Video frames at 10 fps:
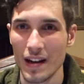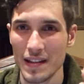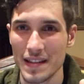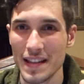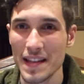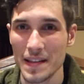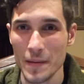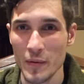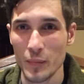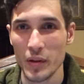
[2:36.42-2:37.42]

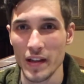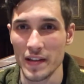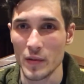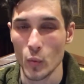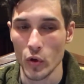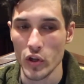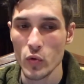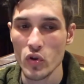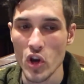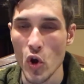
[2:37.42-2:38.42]
system in place where
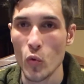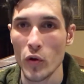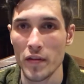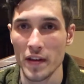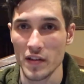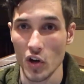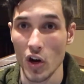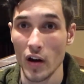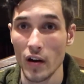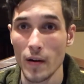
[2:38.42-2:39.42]
you know where things
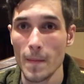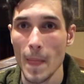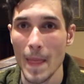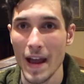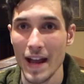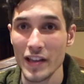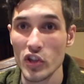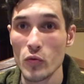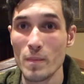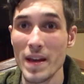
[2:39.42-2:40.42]
are, as
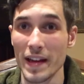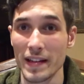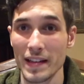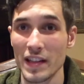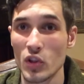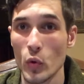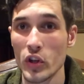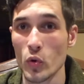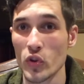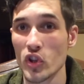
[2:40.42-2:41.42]
you mix, it's going
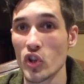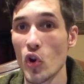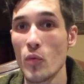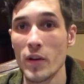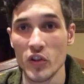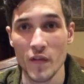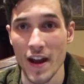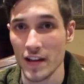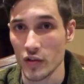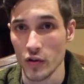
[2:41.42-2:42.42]
to go so much
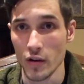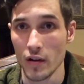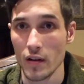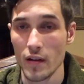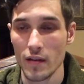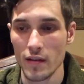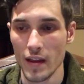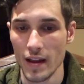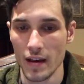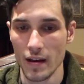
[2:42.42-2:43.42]
faster
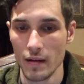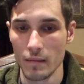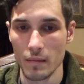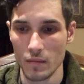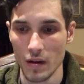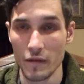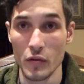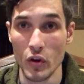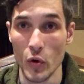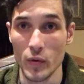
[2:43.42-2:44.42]
than if
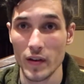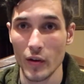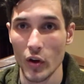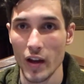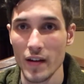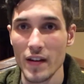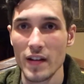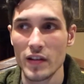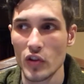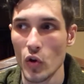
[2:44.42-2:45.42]
you don't, okay?
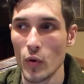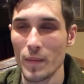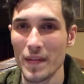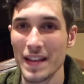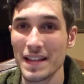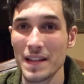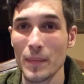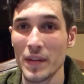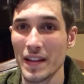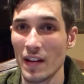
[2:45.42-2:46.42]
So this is
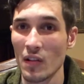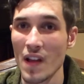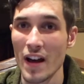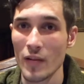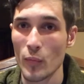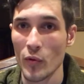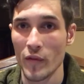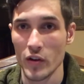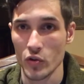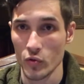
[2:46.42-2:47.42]
something that a lot of
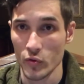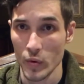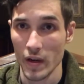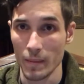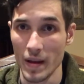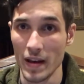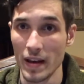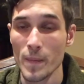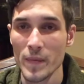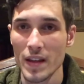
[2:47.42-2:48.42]
professionals recommend,
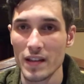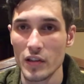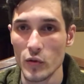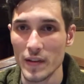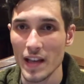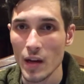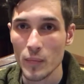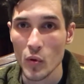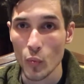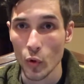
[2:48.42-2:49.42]
to set
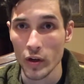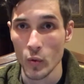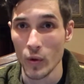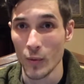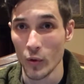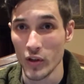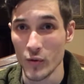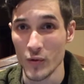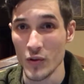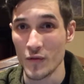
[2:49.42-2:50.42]
up your board in a way where
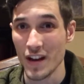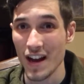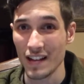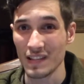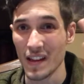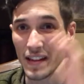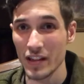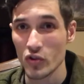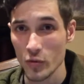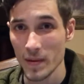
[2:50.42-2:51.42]
you've got like
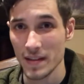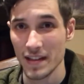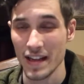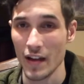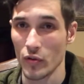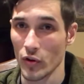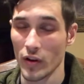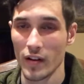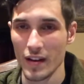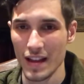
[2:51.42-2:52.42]
instruments
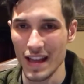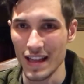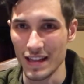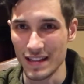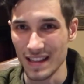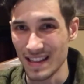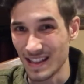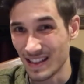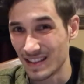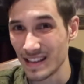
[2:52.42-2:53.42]
together, it's
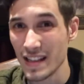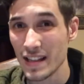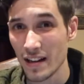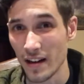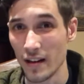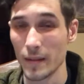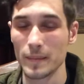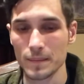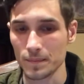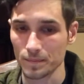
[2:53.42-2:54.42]
clean cut,
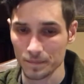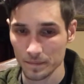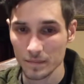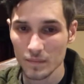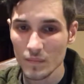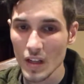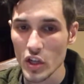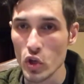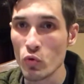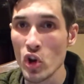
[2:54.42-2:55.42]

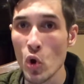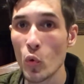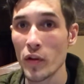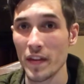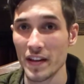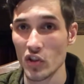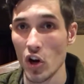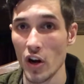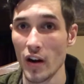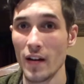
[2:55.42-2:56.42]
you know where things
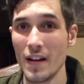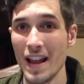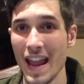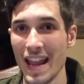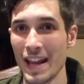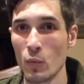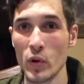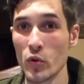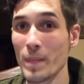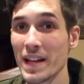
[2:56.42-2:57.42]
are, and
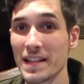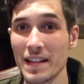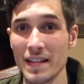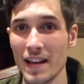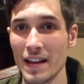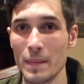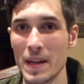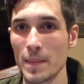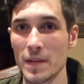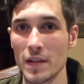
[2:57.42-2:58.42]
when you're mixing, then it
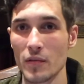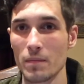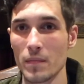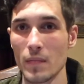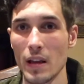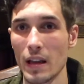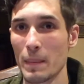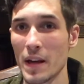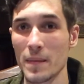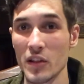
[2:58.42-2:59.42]
becomes
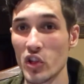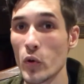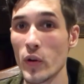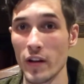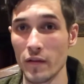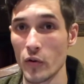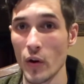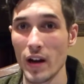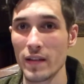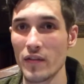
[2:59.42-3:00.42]
intuitive. You're
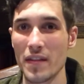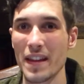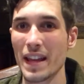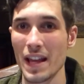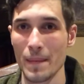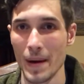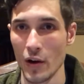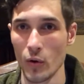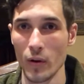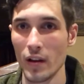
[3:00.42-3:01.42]
not even thinking
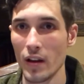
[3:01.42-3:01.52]
about,